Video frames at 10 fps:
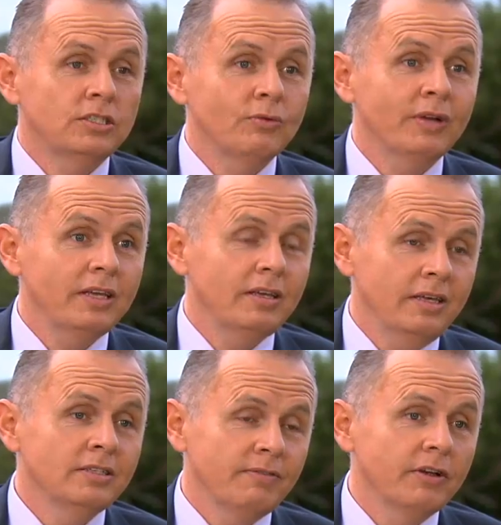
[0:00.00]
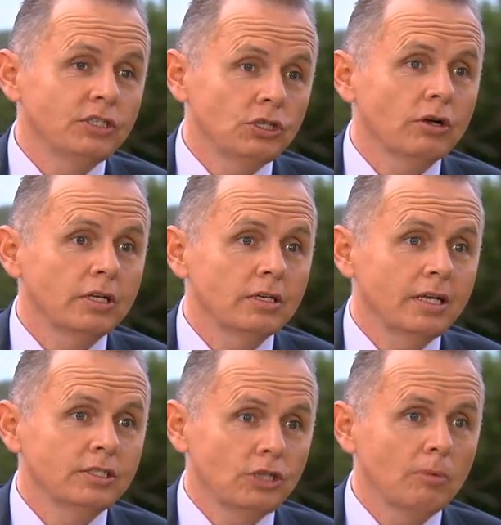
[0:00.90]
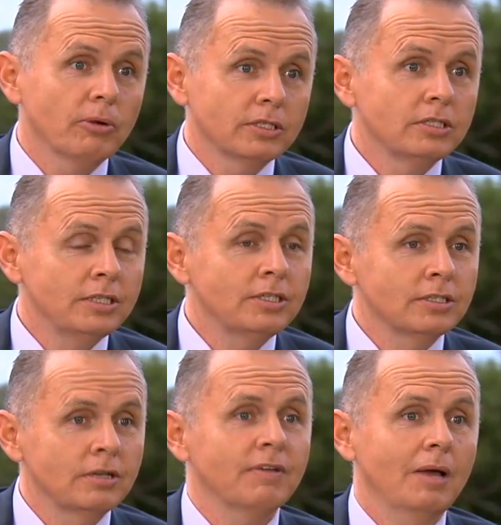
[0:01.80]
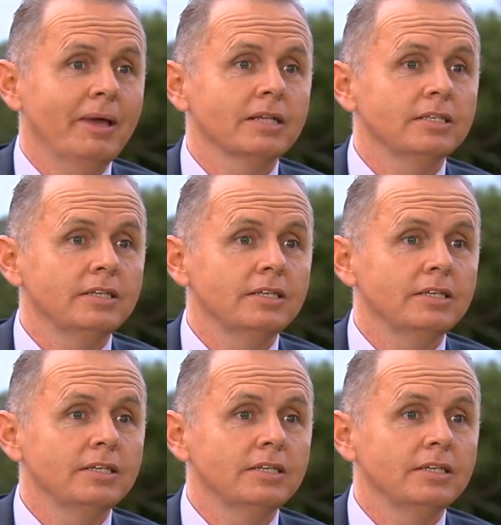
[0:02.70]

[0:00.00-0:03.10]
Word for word: It really is a very shocking and sobering statistics that have come out